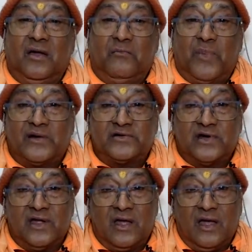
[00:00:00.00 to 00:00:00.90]
But
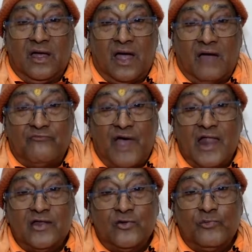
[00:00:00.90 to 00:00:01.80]
a
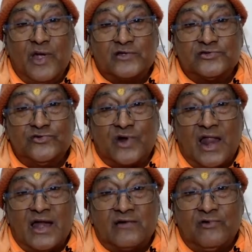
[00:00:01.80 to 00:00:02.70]
value makes you
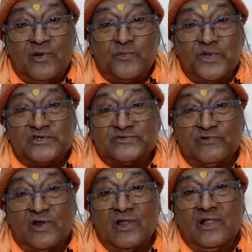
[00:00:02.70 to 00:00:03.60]
relatively
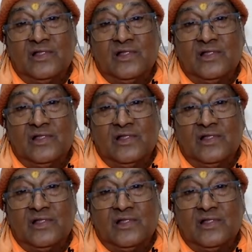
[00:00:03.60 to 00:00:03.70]
peaceful.